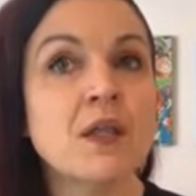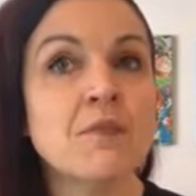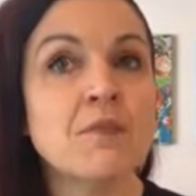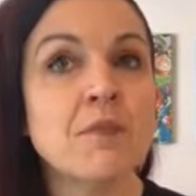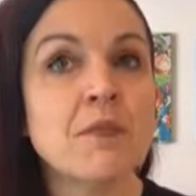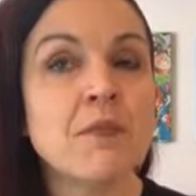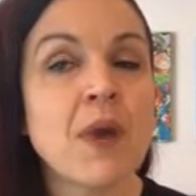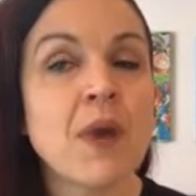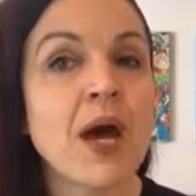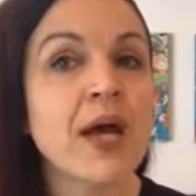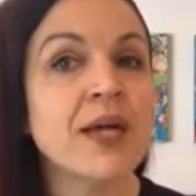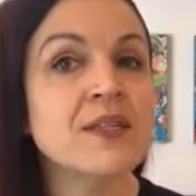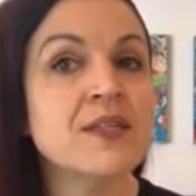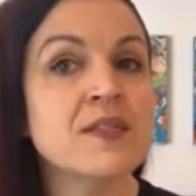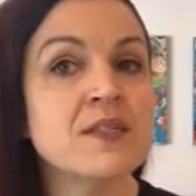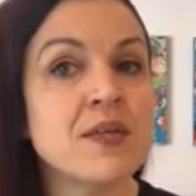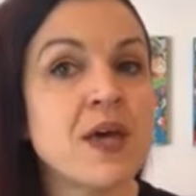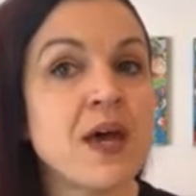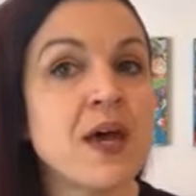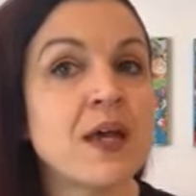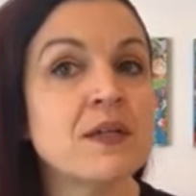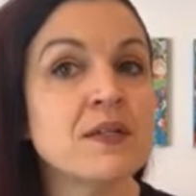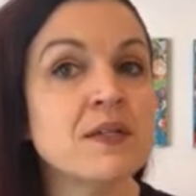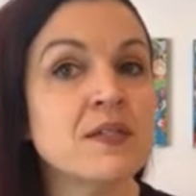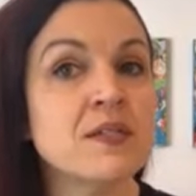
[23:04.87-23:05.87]

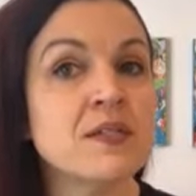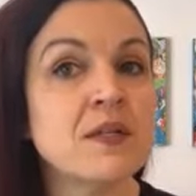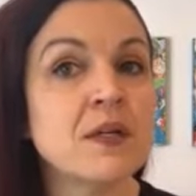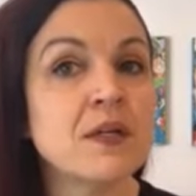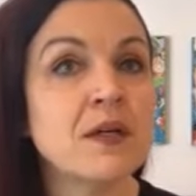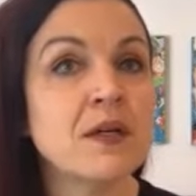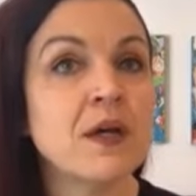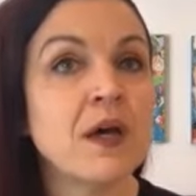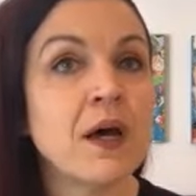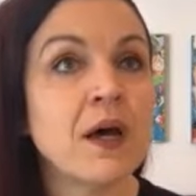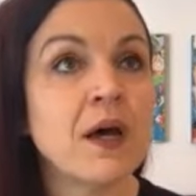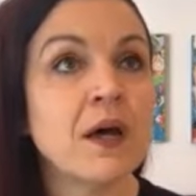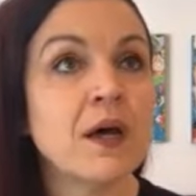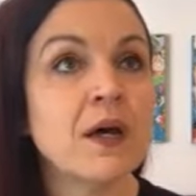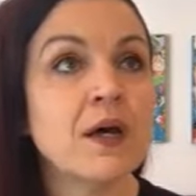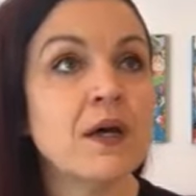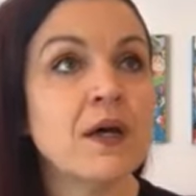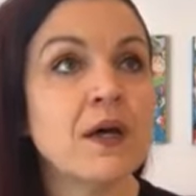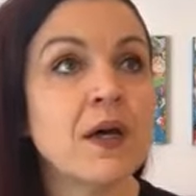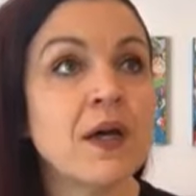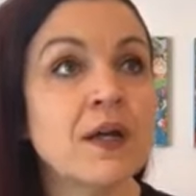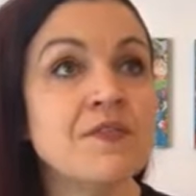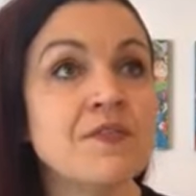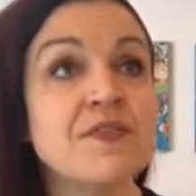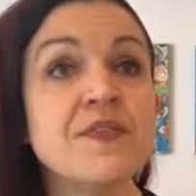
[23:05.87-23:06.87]
mindset
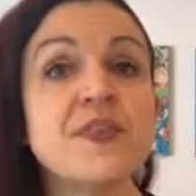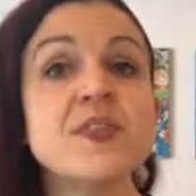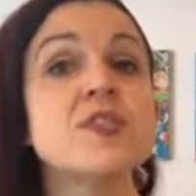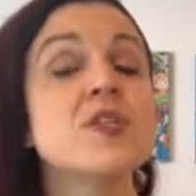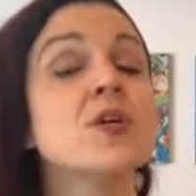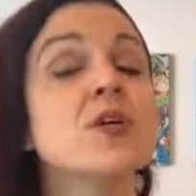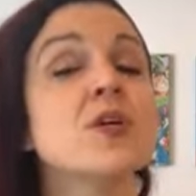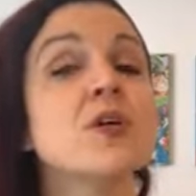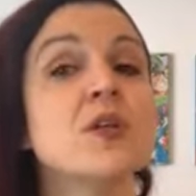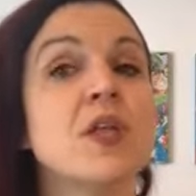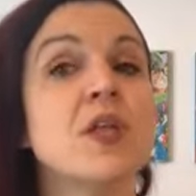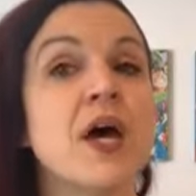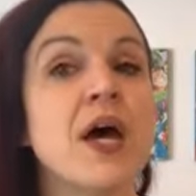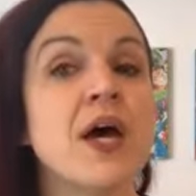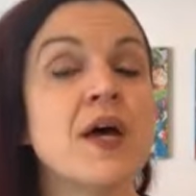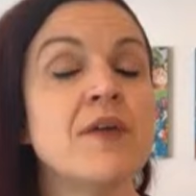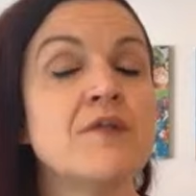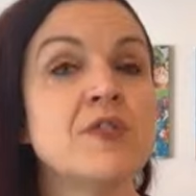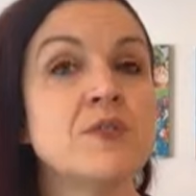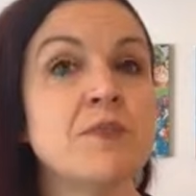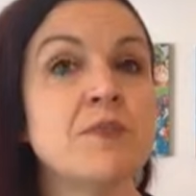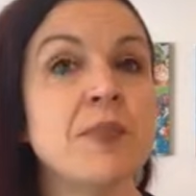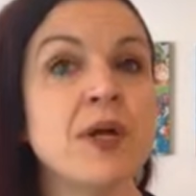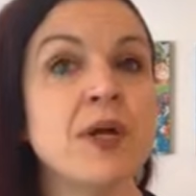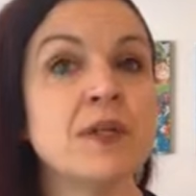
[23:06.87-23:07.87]
and physical
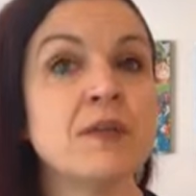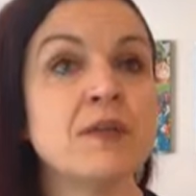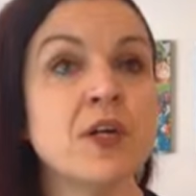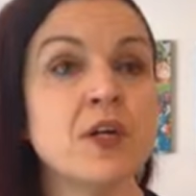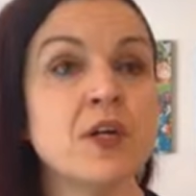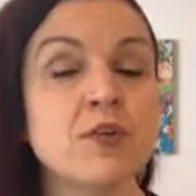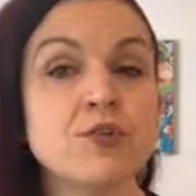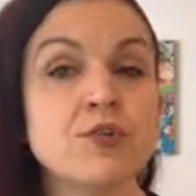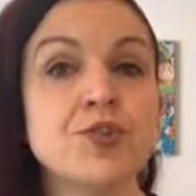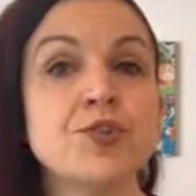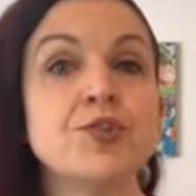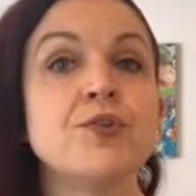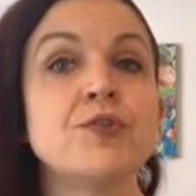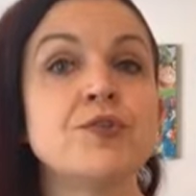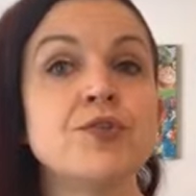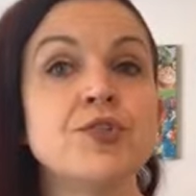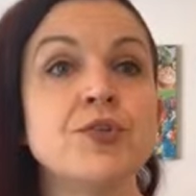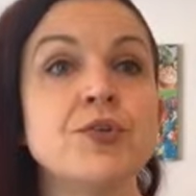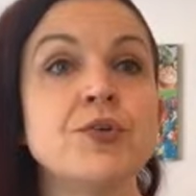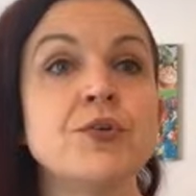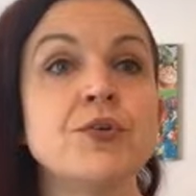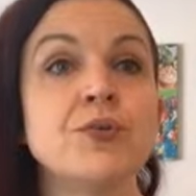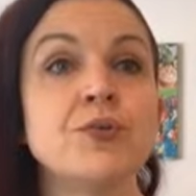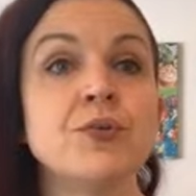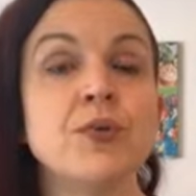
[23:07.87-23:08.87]
lives, but that are true
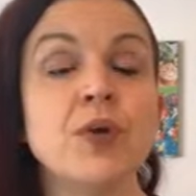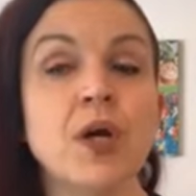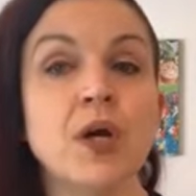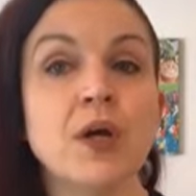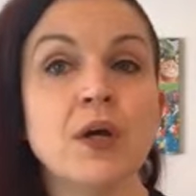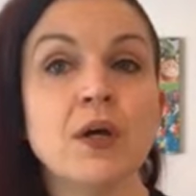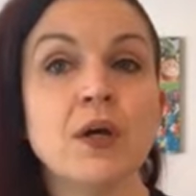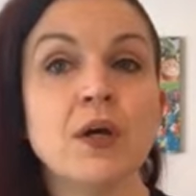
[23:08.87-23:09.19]
to